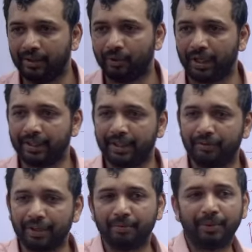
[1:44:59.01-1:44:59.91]
What is the
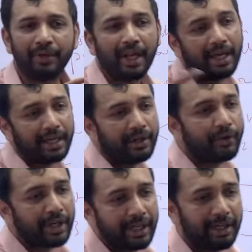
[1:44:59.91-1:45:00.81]
difference between lawyer,
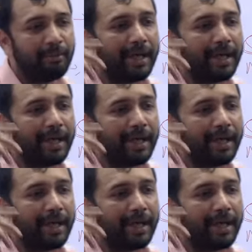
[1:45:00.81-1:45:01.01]
advocate and